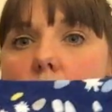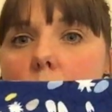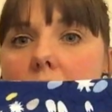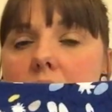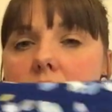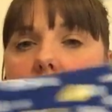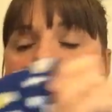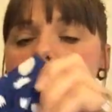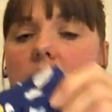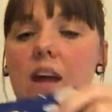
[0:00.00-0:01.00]
the
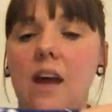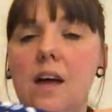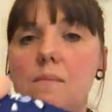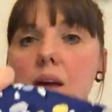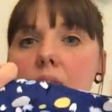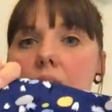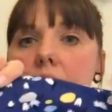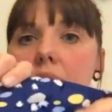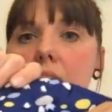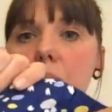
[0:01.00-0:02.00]
waist, and
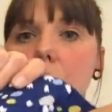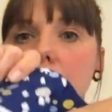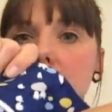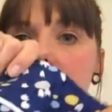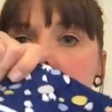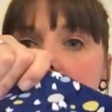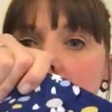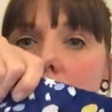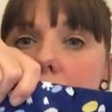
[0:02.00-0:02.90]
then the pockets there